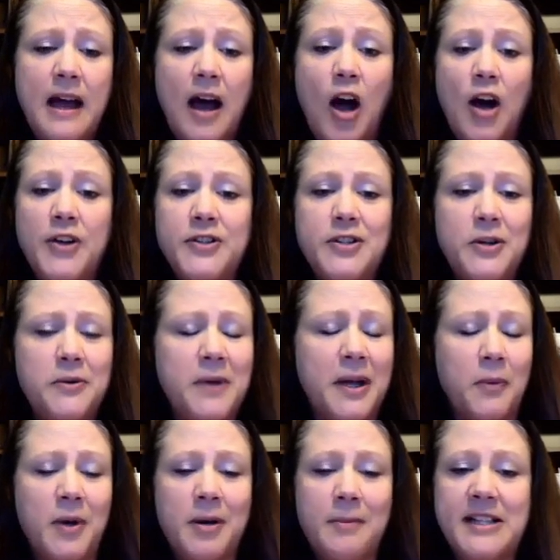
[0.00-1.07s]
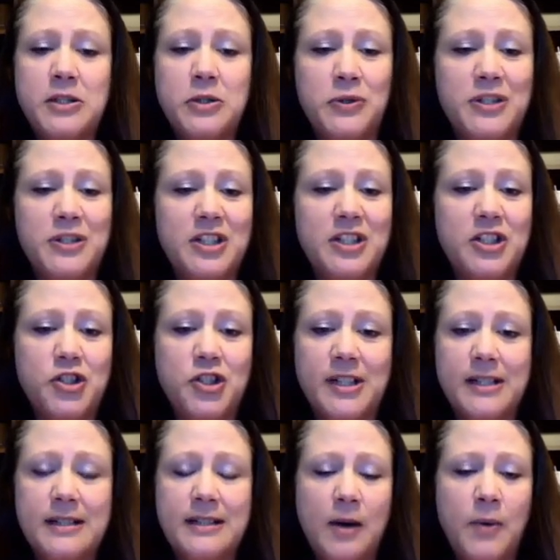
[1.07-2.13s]
Also, like one of my school districts
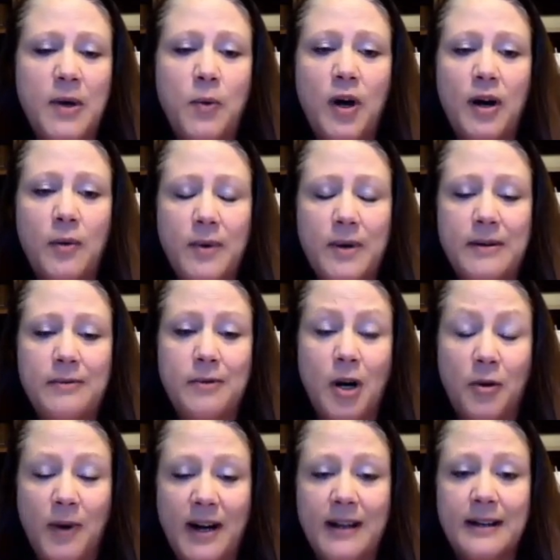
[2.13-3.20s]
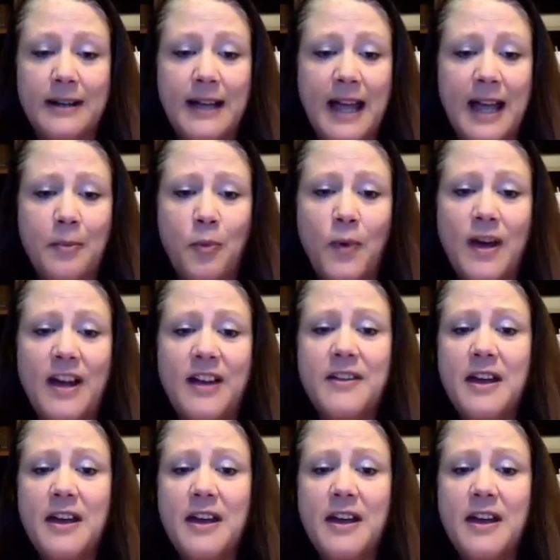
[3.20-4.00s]
that we are running a camp with,